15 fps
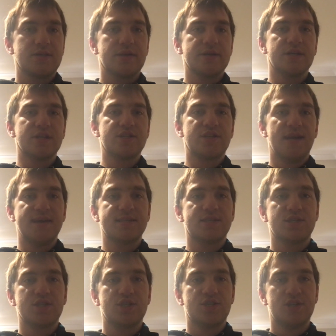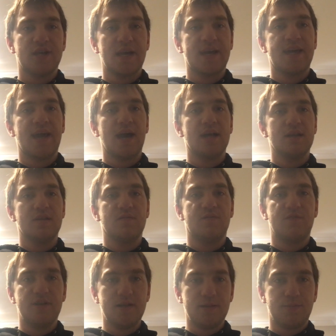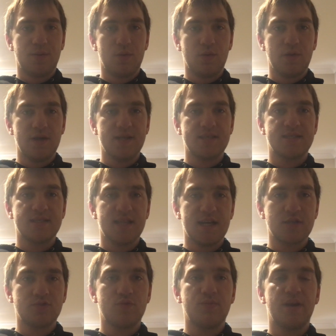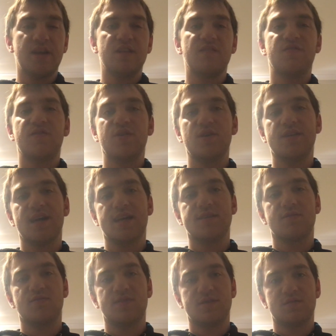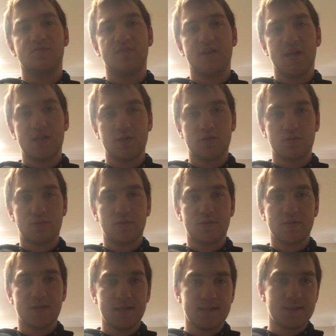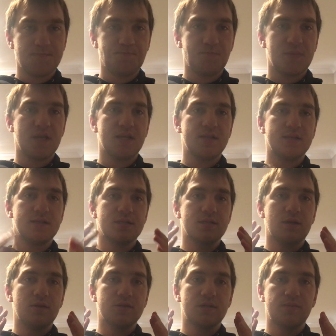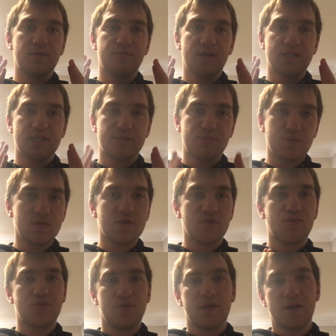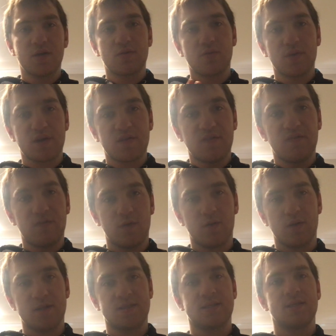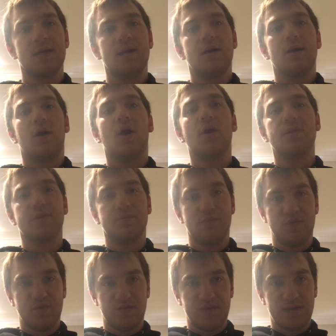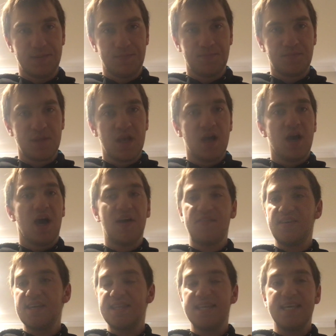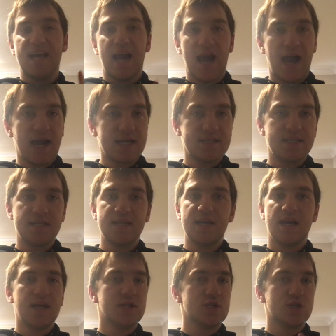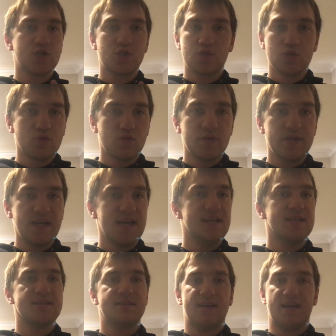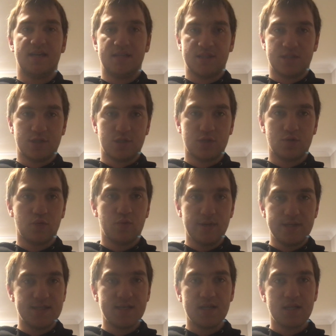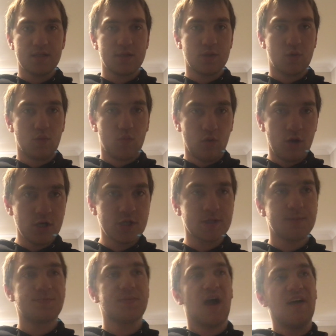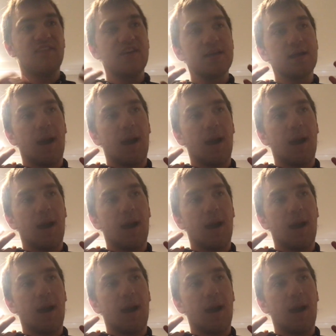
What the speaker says: so I got a chance to check out Infinity Pool in its last remaining few days of its theatrical release, and this is going to be my spoiler-free quick thoughts on the movie. I think the acting and the story is exquisite to watch. I think